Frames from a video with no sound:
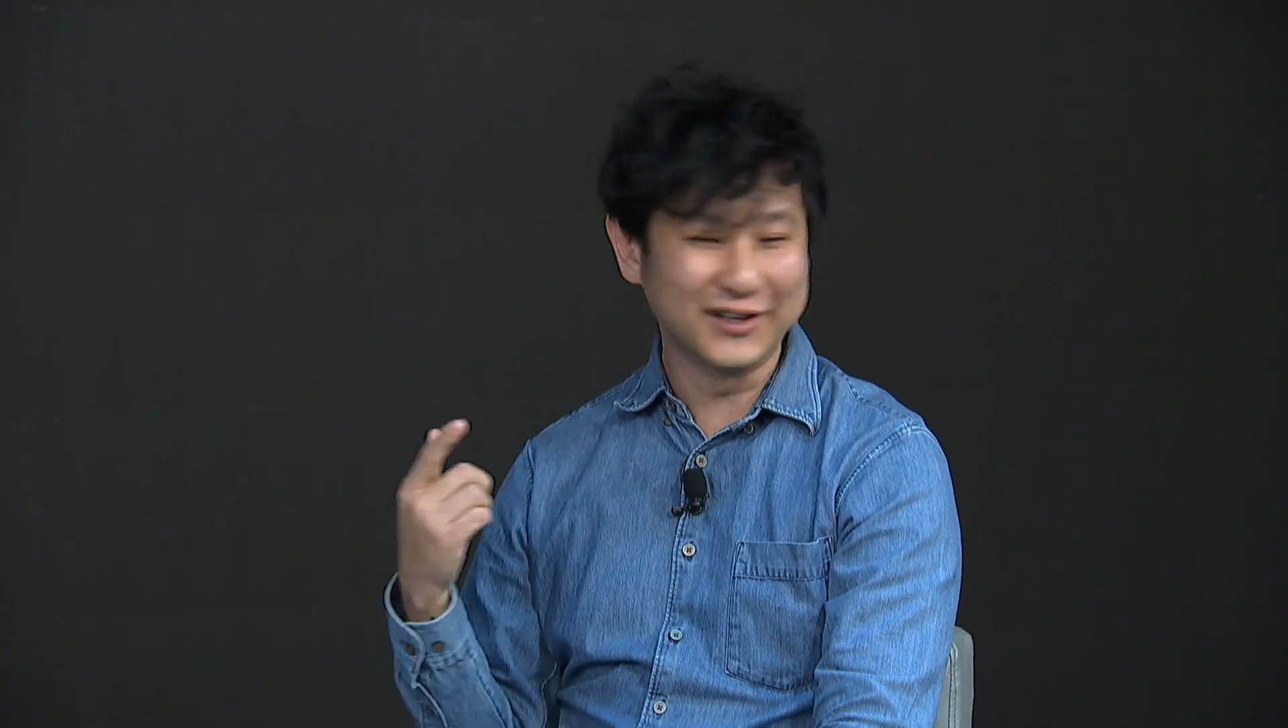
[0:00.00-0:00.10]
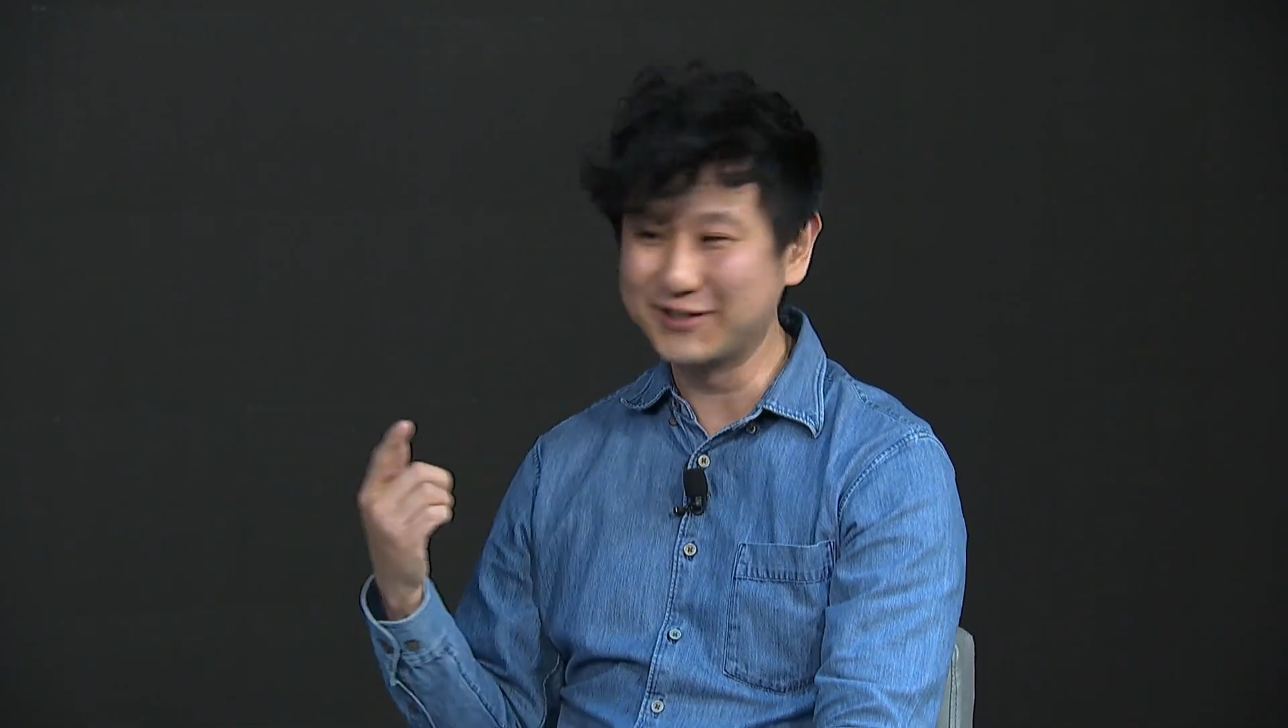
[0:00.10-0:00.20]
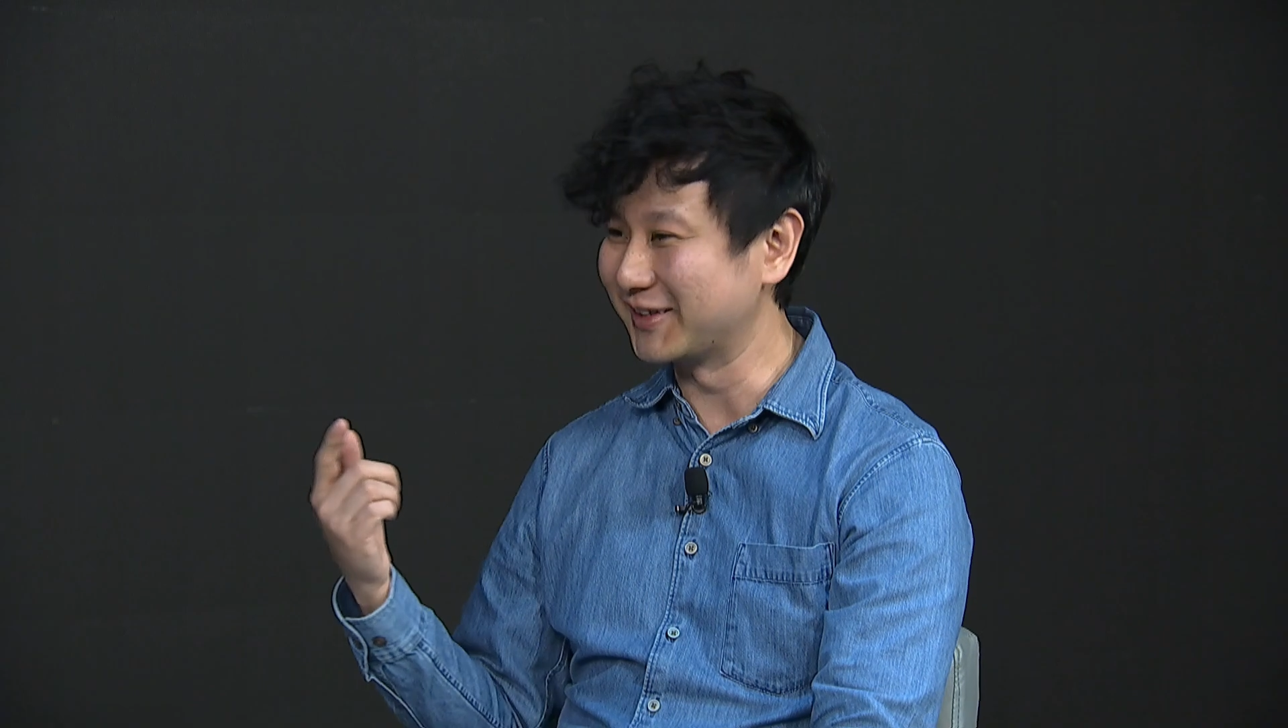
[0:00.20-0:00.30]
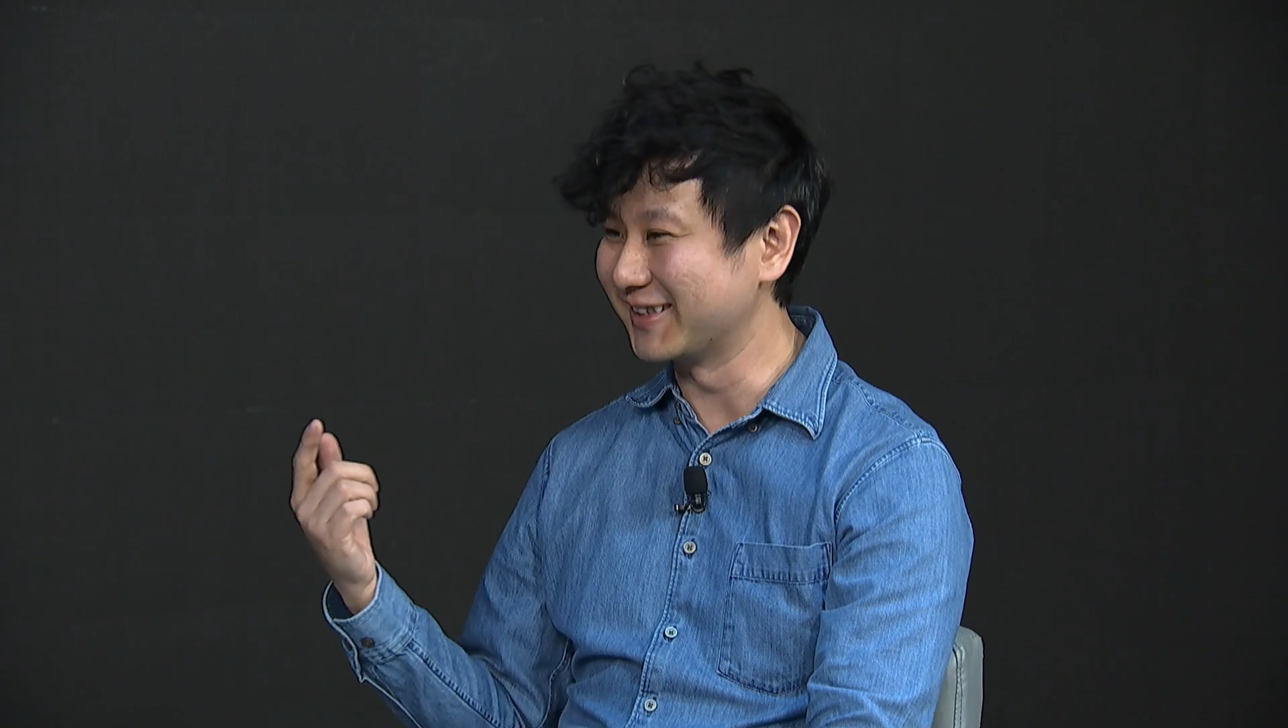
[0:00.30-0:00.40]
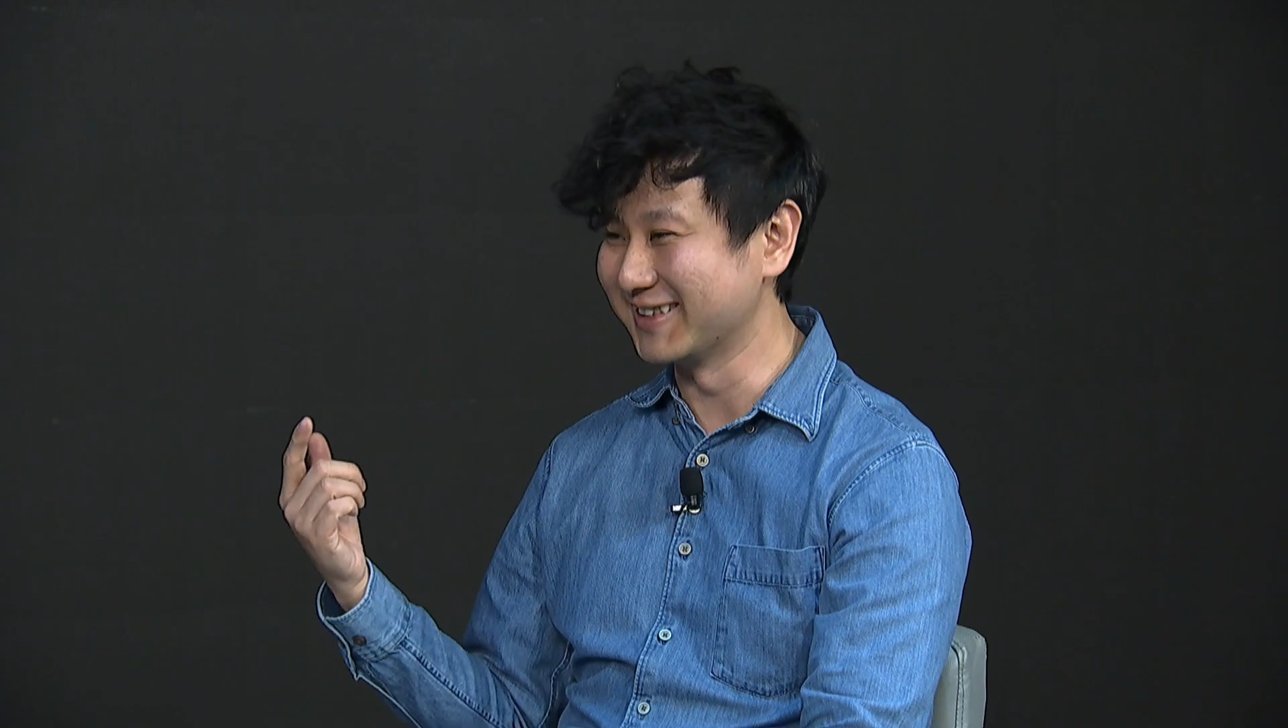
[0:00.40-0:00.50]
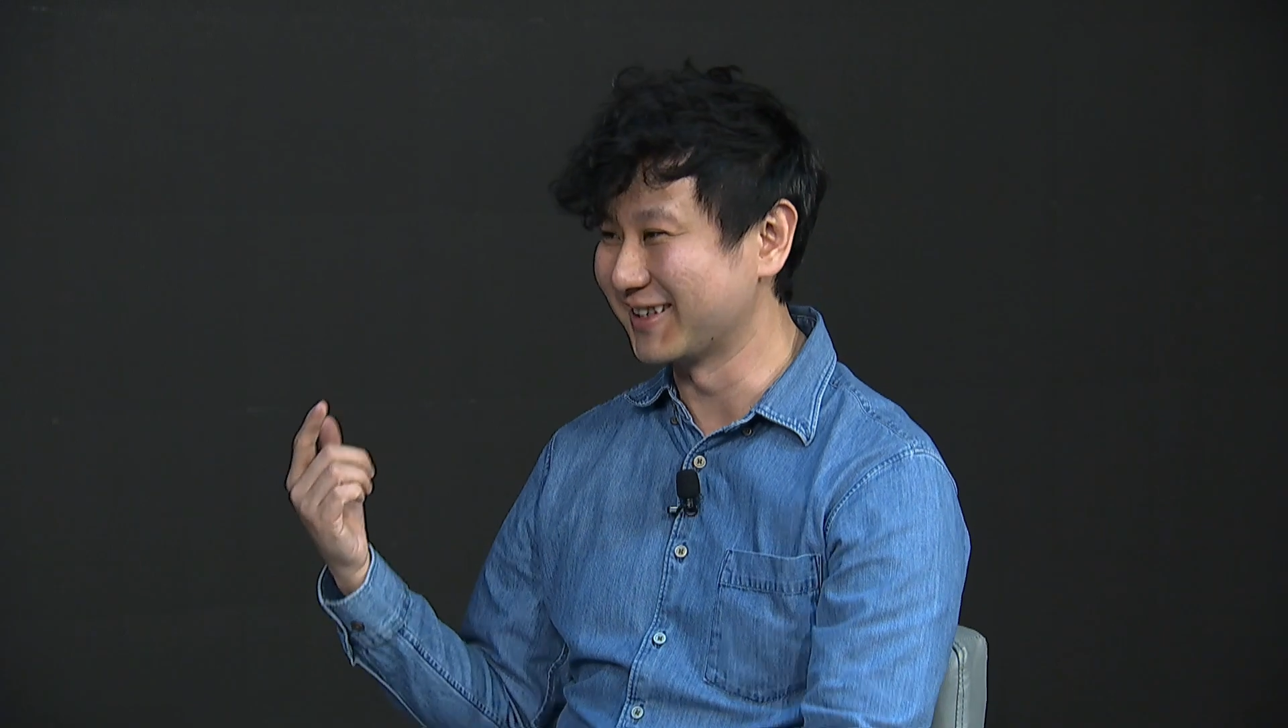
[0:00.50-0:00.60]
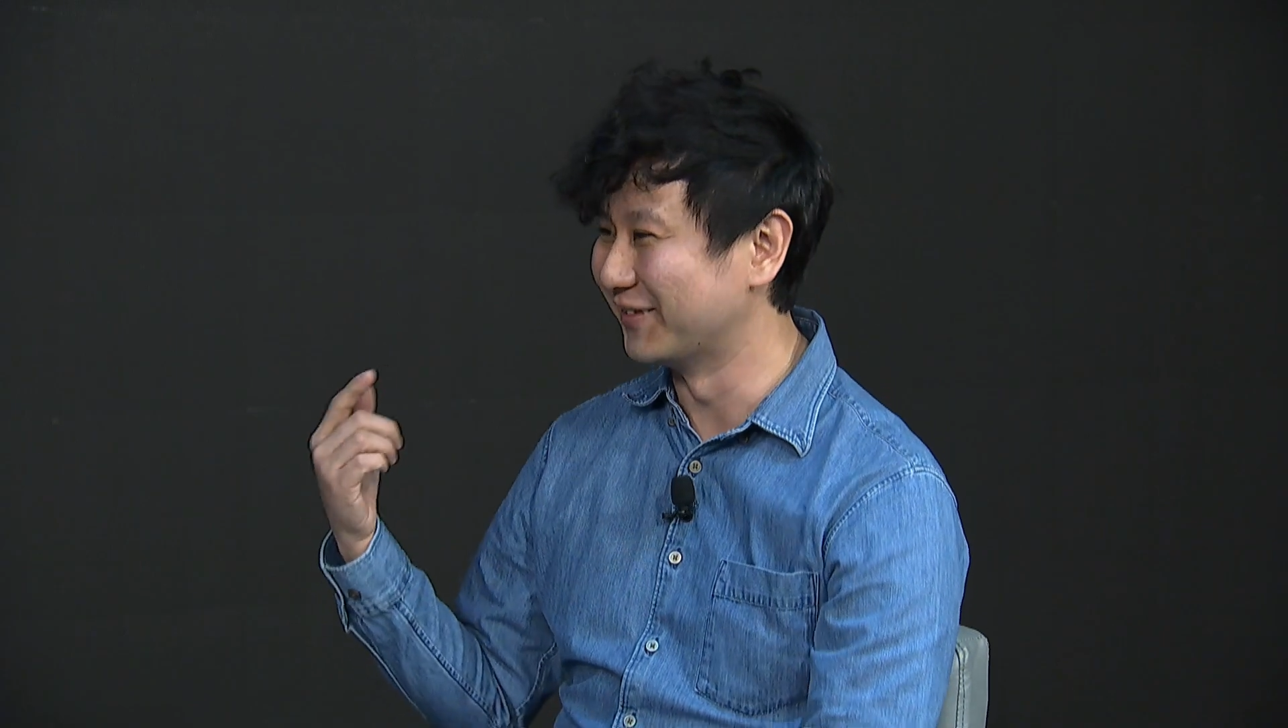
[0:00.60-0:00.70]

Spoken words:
Where's Victor?